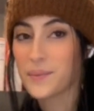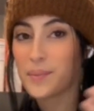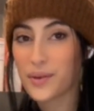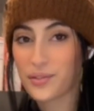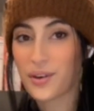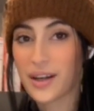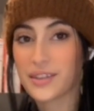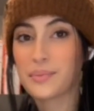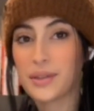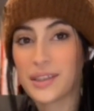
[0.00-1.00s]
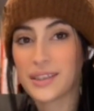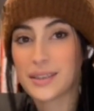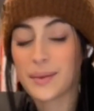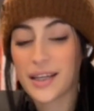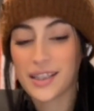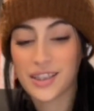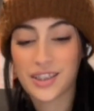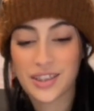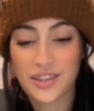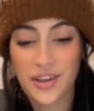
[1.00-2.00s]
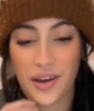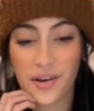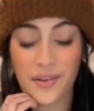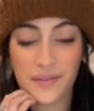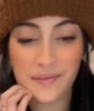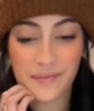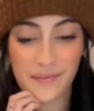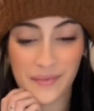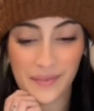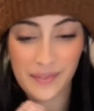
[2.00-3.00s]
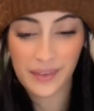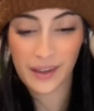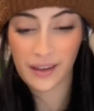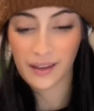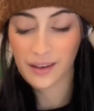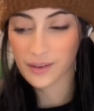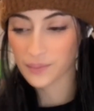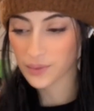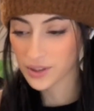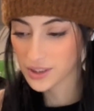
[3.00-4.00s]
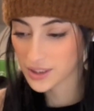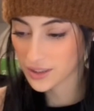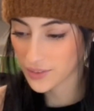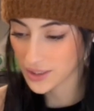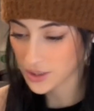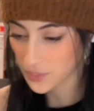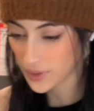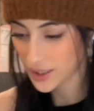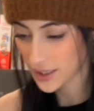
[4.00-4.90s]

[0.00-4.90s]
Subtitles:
before I put it in Spanish, so we're just going to wing